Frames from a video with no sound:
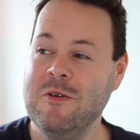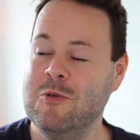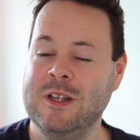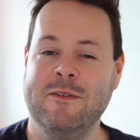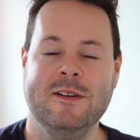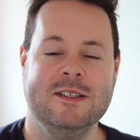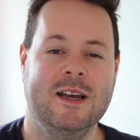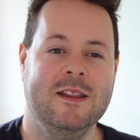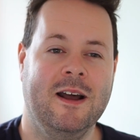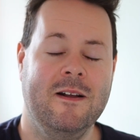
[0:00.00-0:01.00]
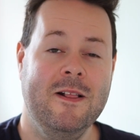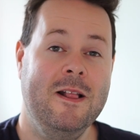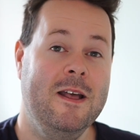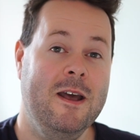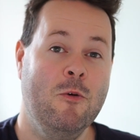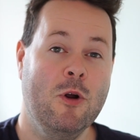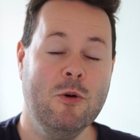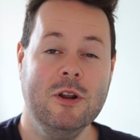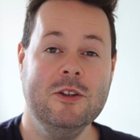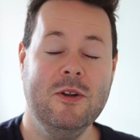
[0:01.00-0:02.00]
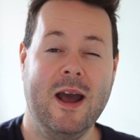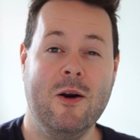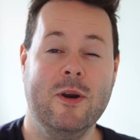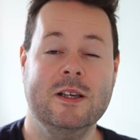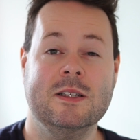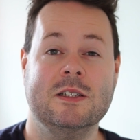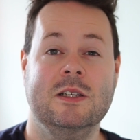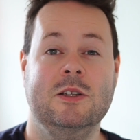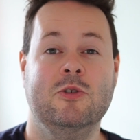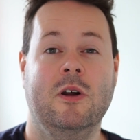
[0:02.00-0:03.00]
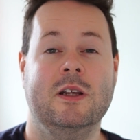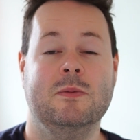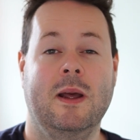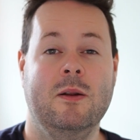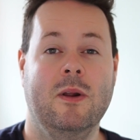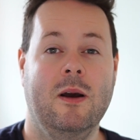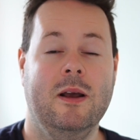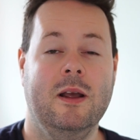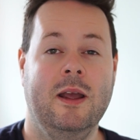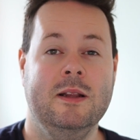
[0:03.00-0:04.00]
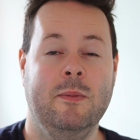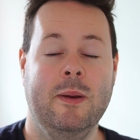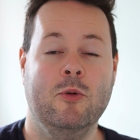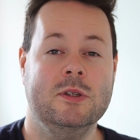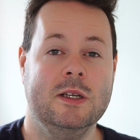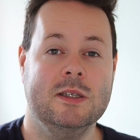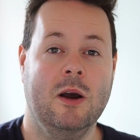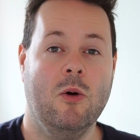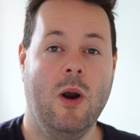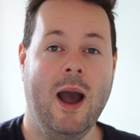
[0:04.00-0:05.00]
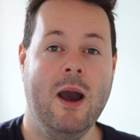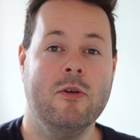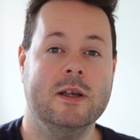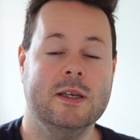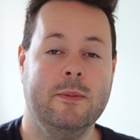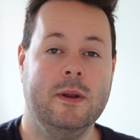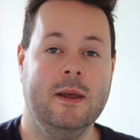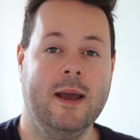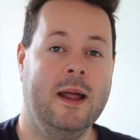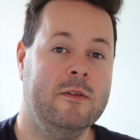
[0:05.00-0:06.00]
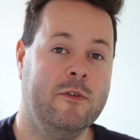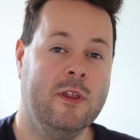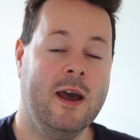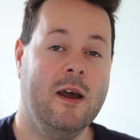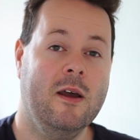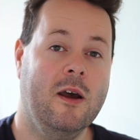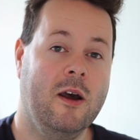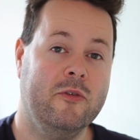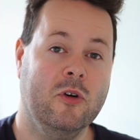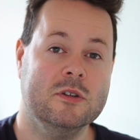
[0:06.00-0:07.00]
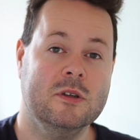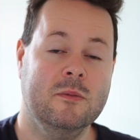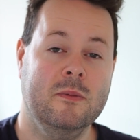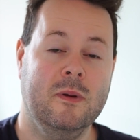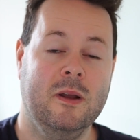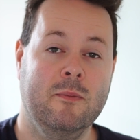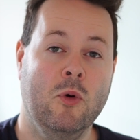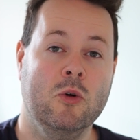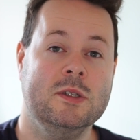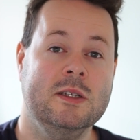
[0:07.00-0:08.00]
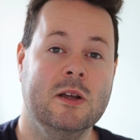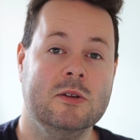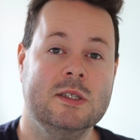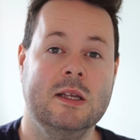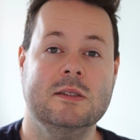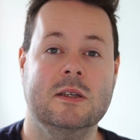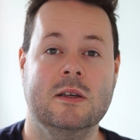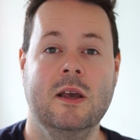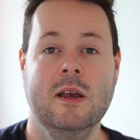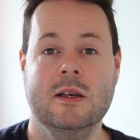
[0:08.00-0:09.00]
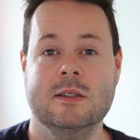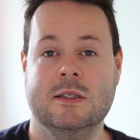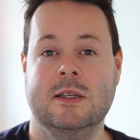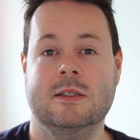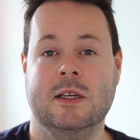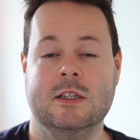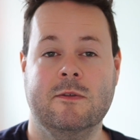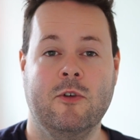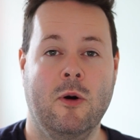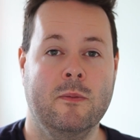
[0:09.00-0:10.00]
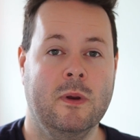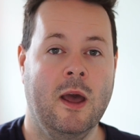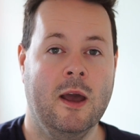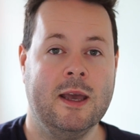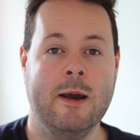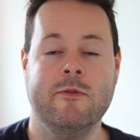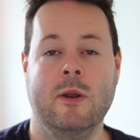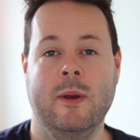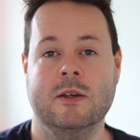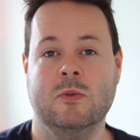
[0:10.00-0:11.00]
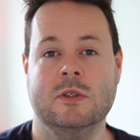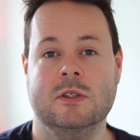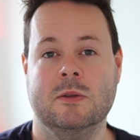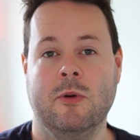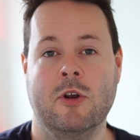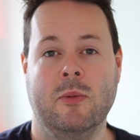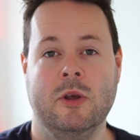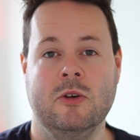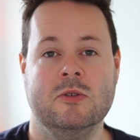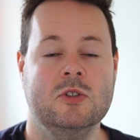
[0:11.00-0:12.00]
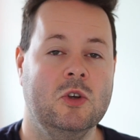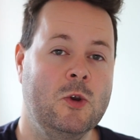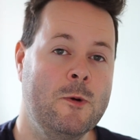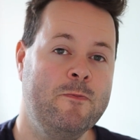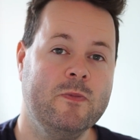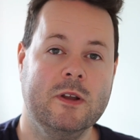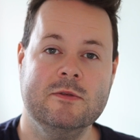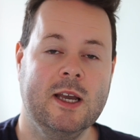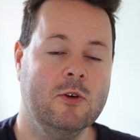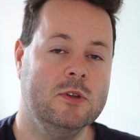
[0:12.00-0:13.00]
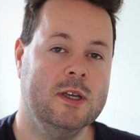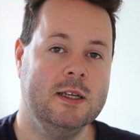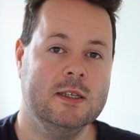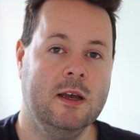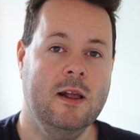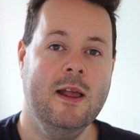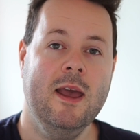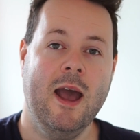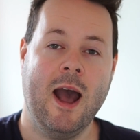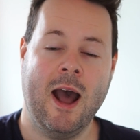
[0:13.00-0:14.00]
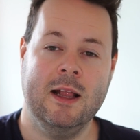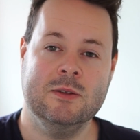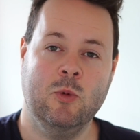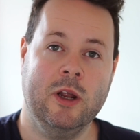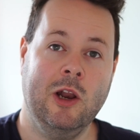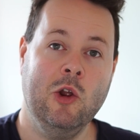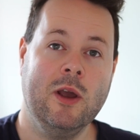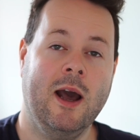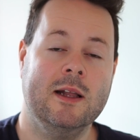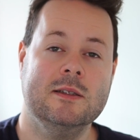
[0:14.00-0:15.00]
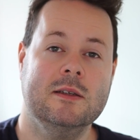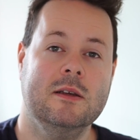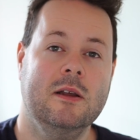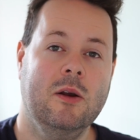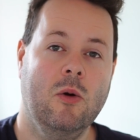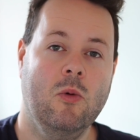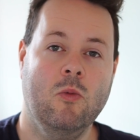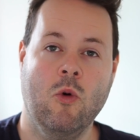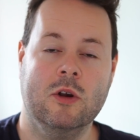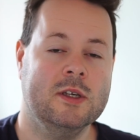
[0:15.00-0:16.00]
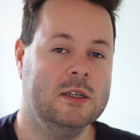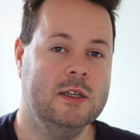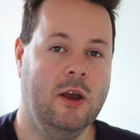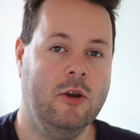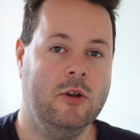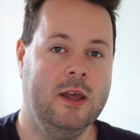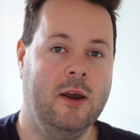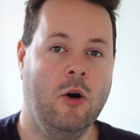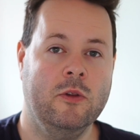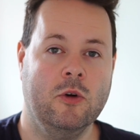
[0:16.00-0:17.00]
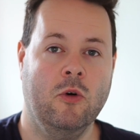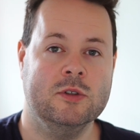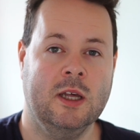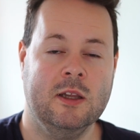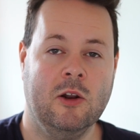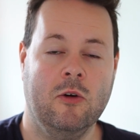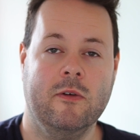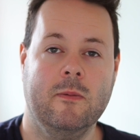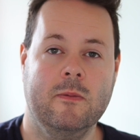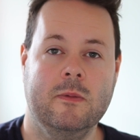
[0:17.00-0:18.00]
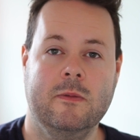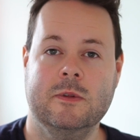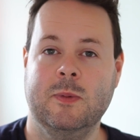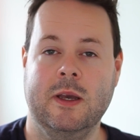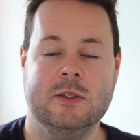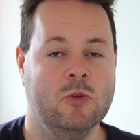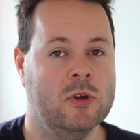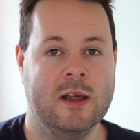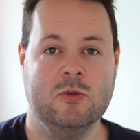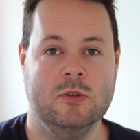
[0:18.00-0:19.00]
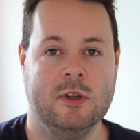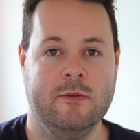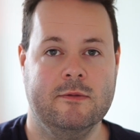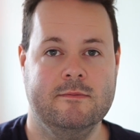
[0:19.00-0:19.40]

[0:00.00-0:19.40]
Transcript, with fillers: We'll definitely take that. What I want to do now is actually try and explain in a bit more detail how that's happening and for that I've got some more detailed sensor statistics from uh, CapFrameX which is the program I use to take all the data and we're going to look at what's actually going on here on the cores and the clock speeds and all that sort of stuff.